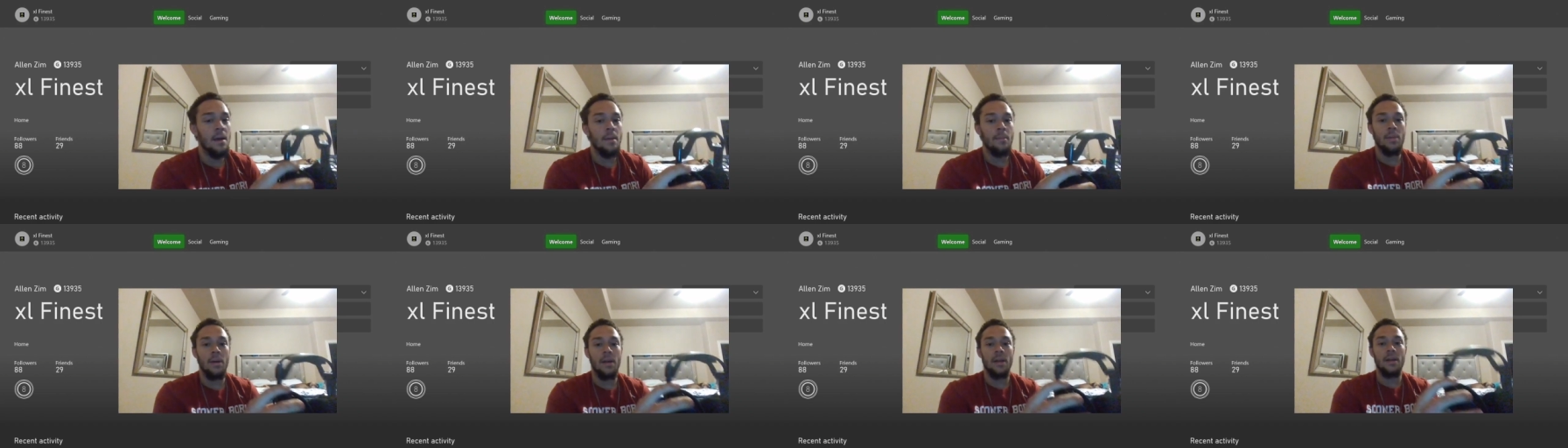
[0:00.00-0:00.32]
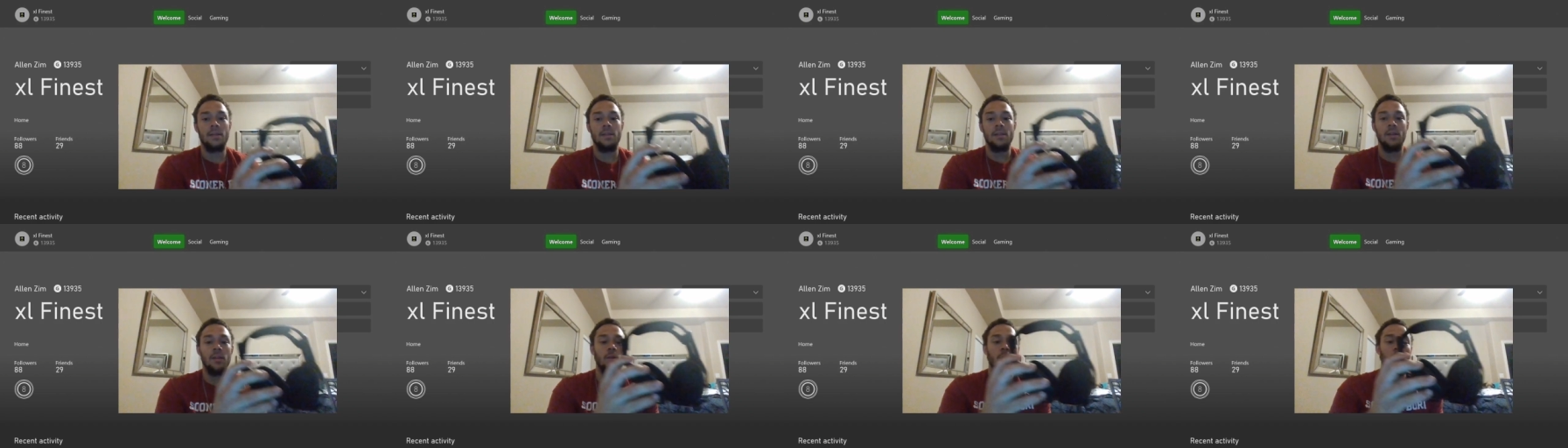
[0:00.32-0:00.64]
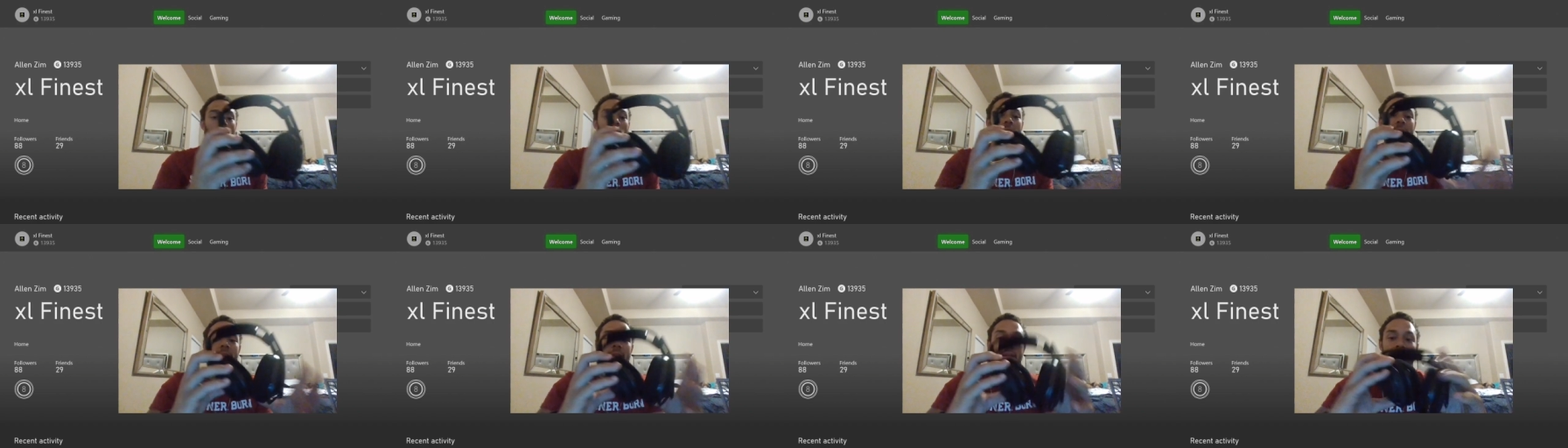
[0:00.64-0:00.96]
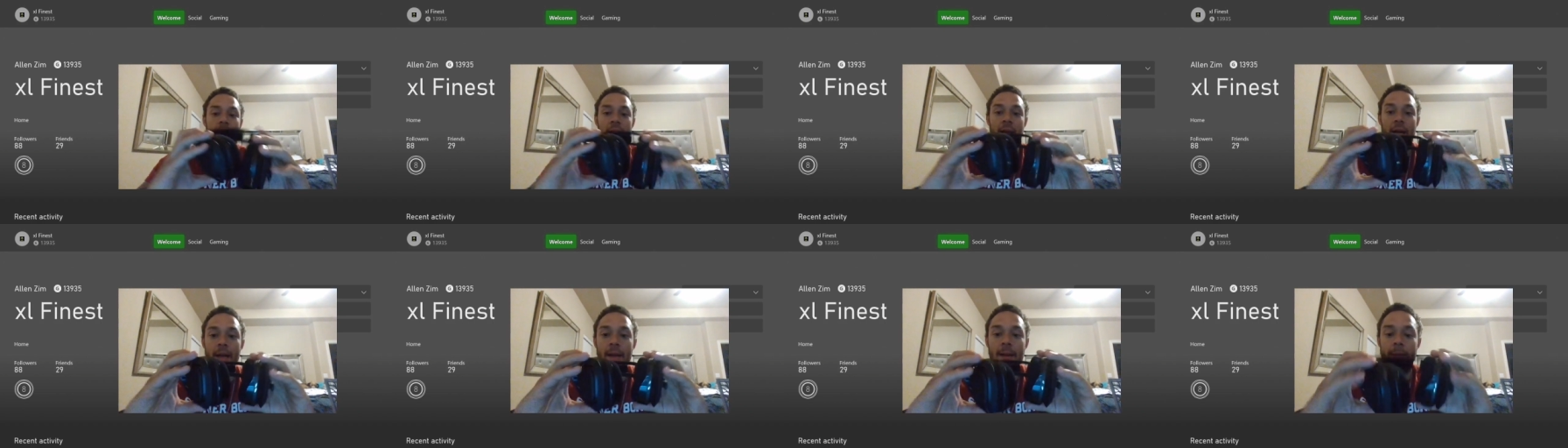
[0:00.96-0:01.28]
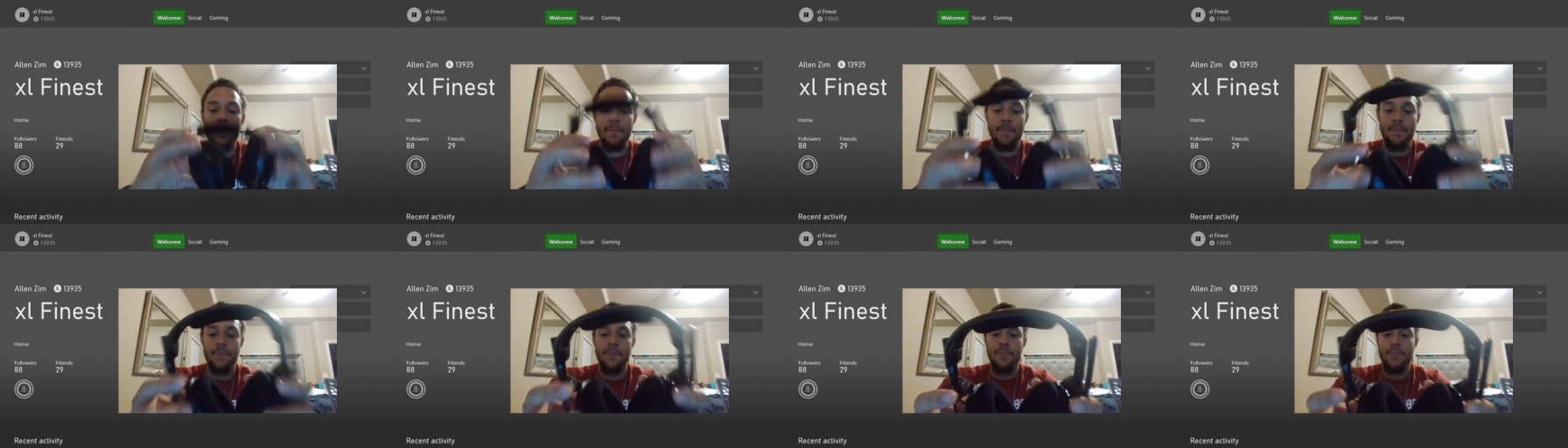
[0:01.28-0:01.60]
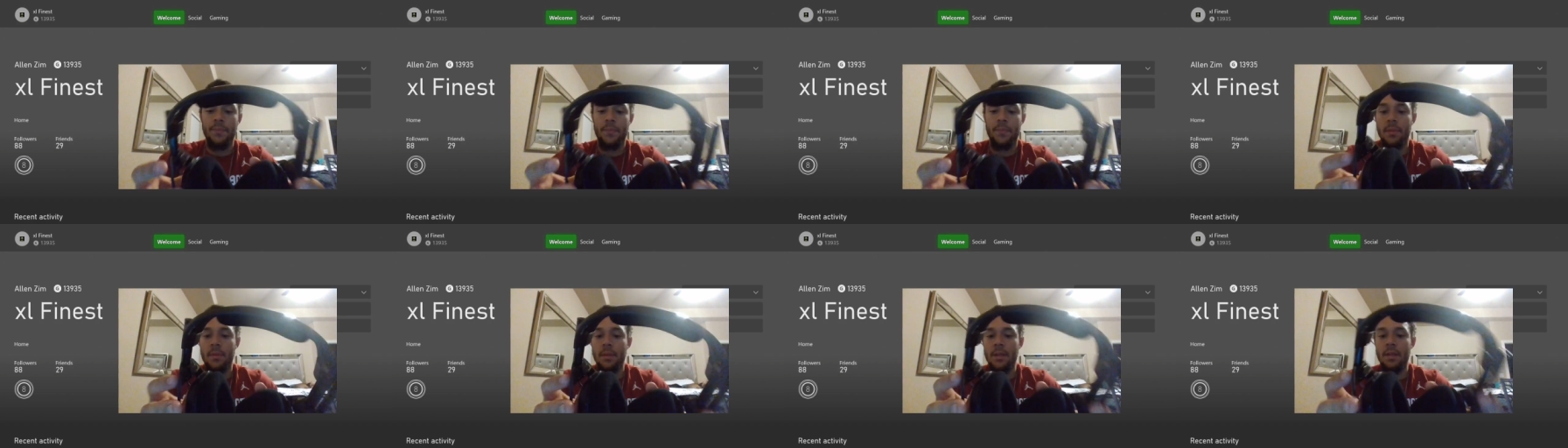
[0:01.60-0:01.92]
because on the right side,
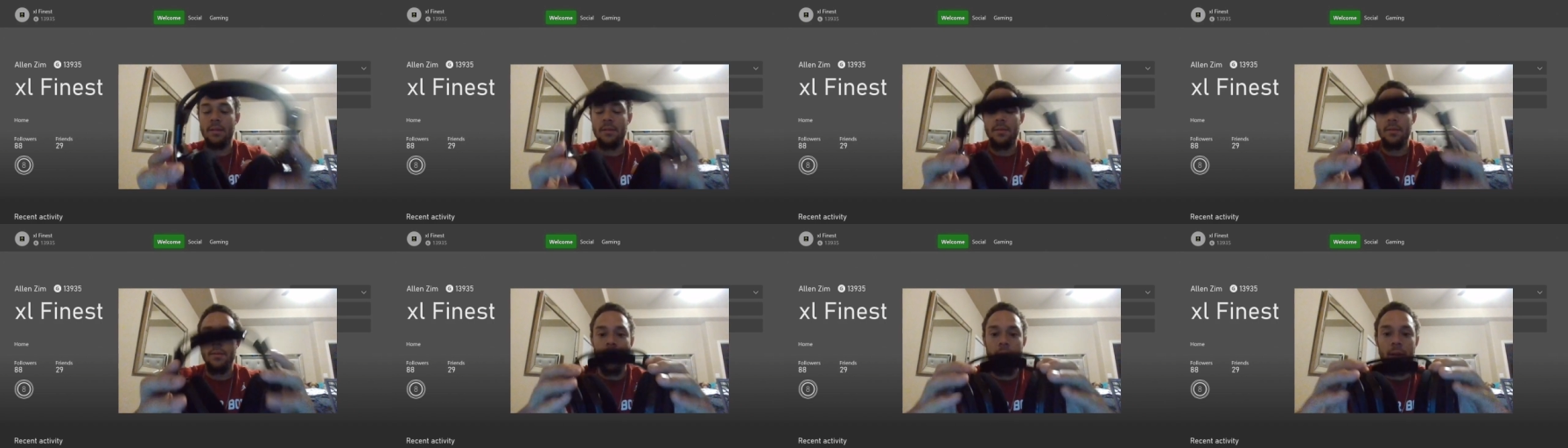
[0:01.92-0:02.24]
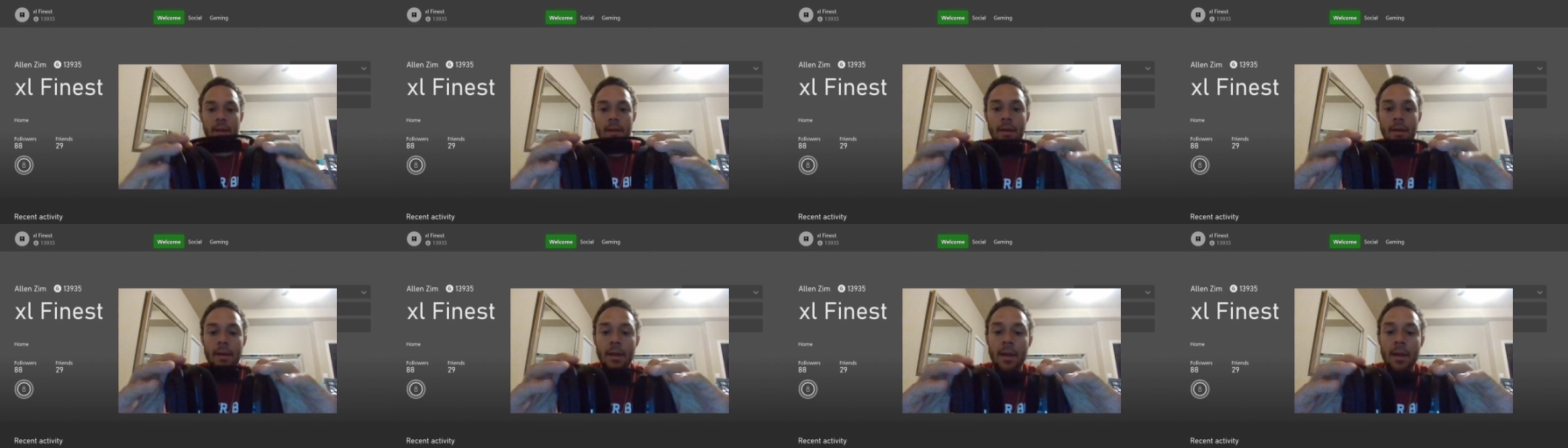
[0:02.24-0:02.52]
this right.